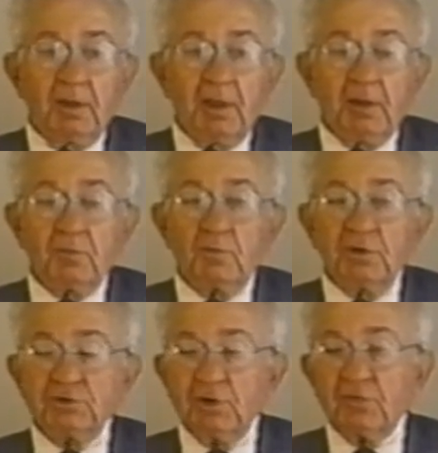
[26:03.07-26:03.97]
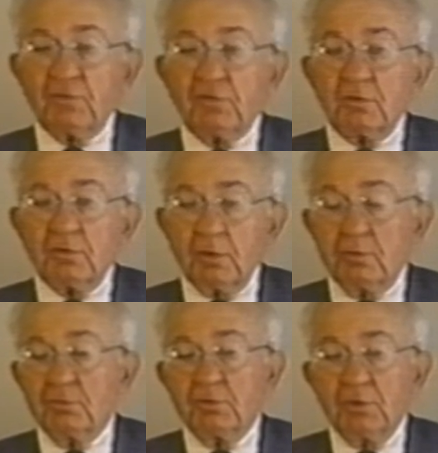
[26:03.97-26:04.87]
and we just
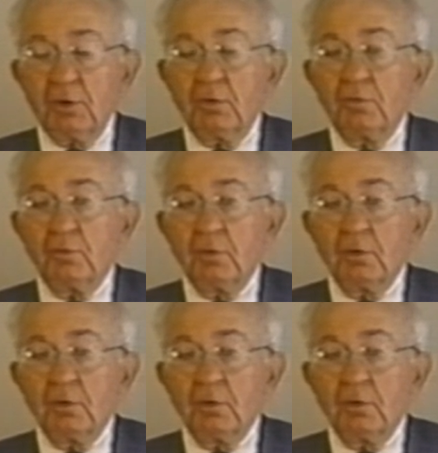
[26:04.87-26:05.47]
don't know